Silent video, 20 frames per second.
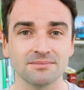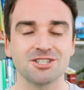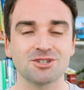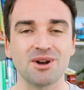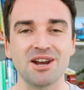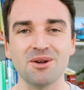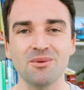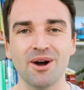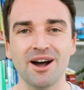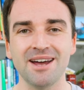
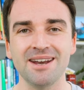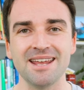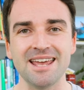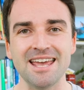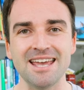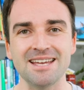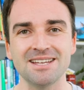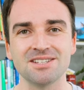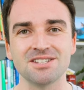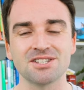21
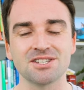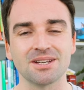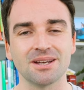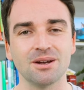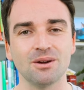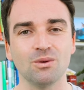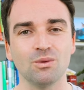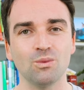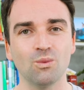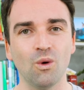is
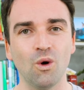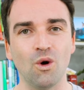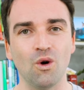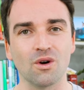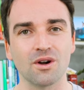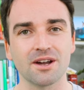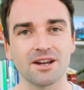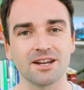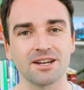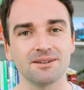
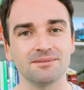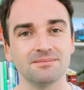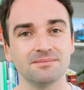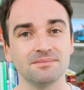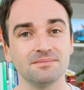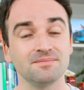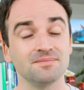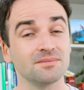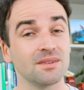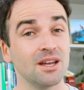walk.
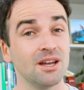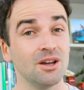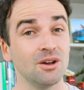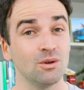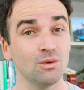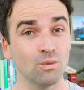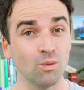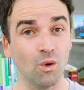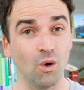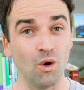
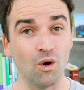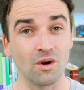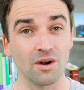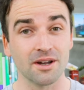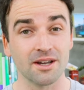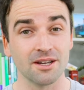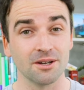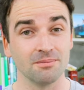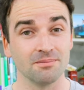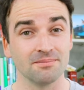
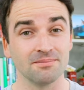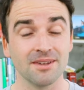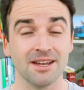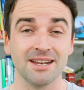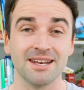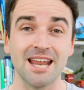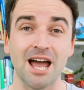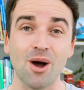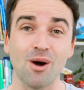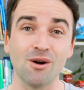Walk.
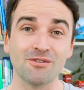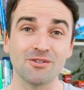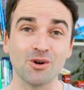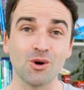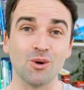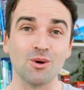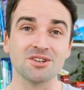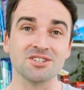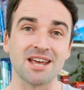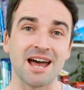Now, of
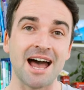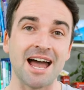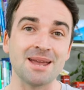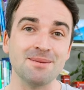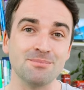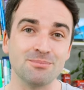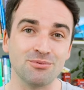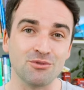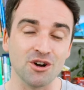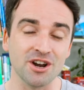course,
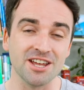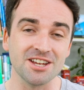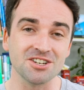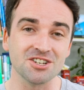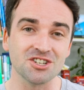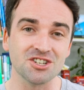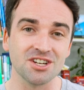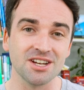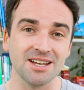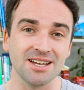I'm
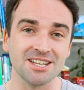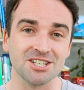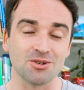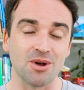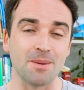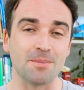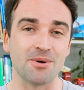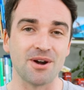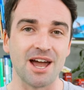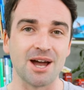British, so
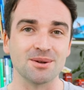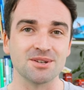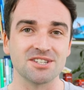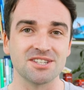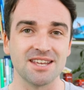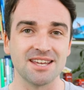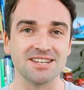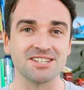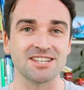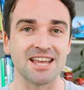I pronounce
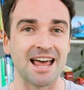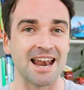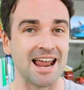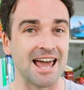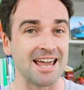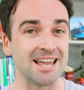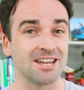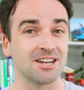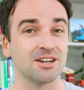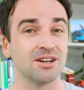this
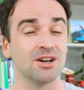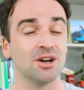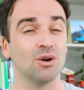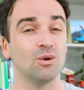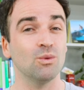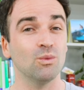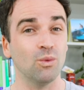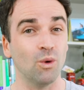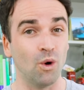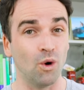like
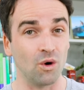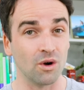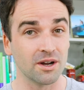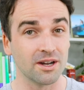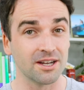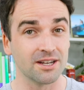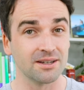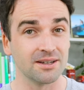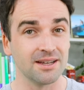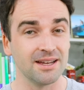
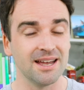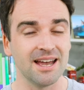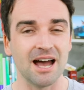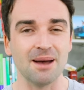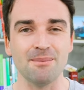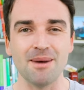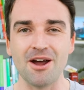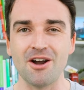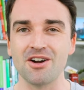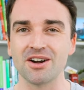walk.
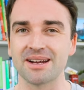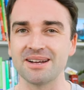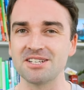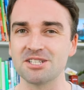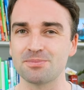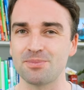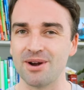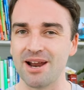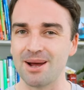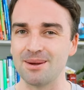
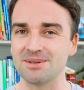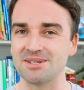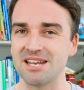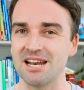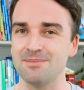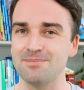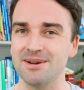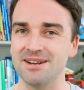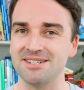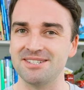Americans pronounce it
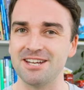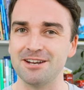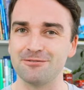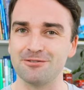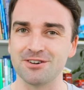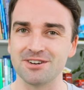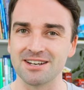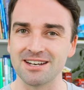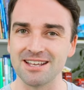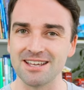a bit
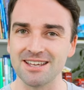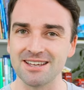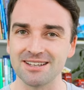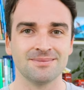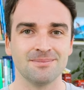differently,